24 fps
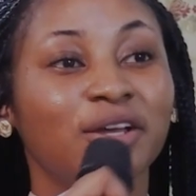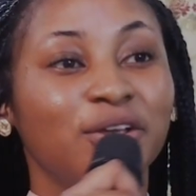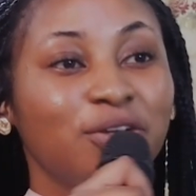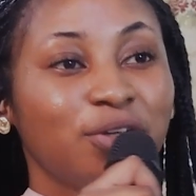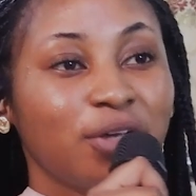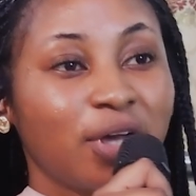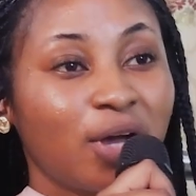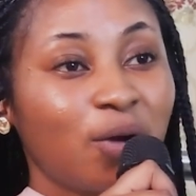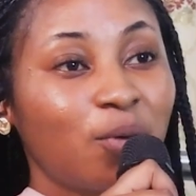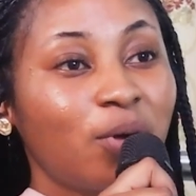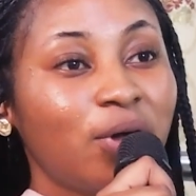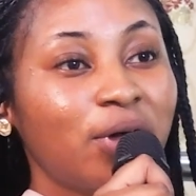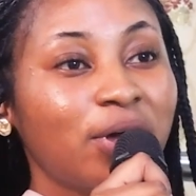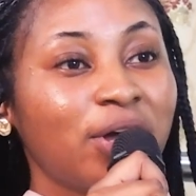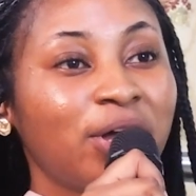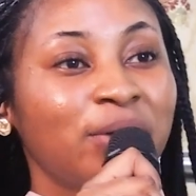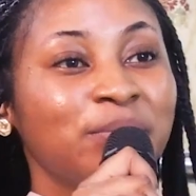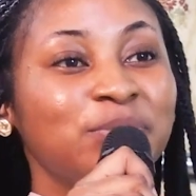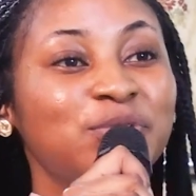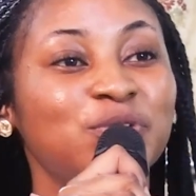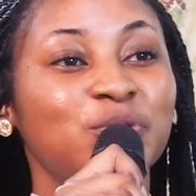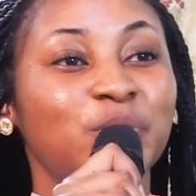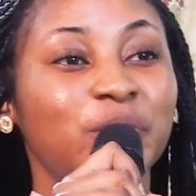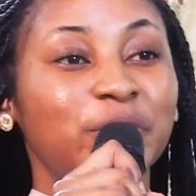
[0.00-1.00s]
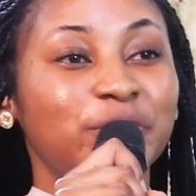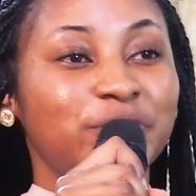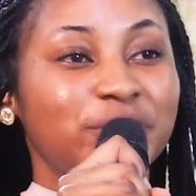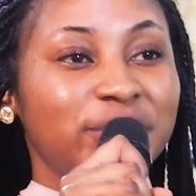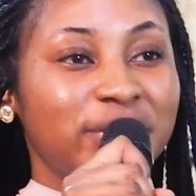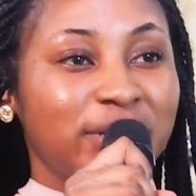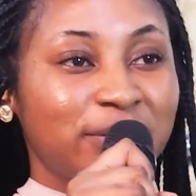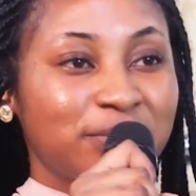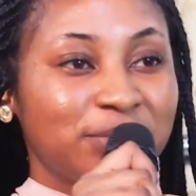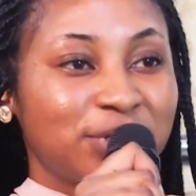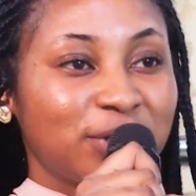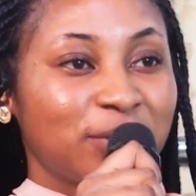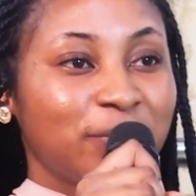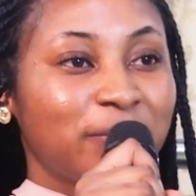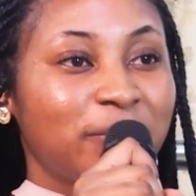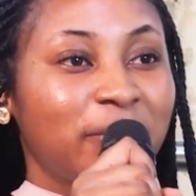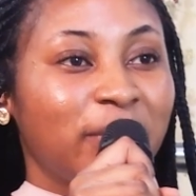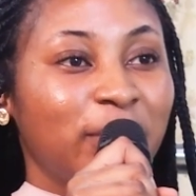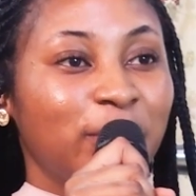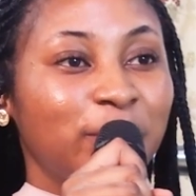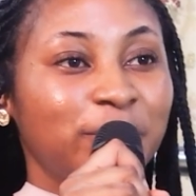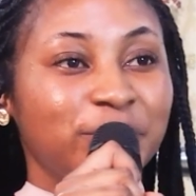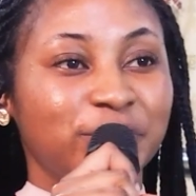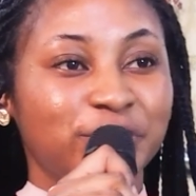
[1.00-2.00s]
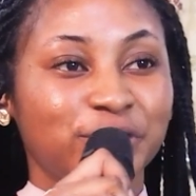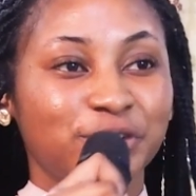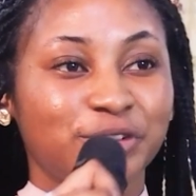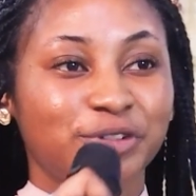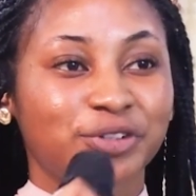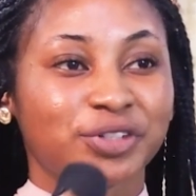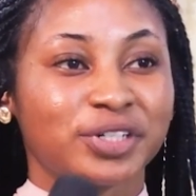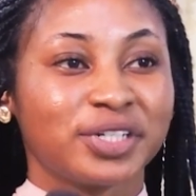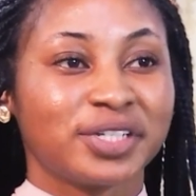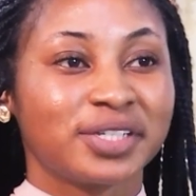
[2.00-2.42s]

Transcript: You are welcome to World Redemption Power Ministries.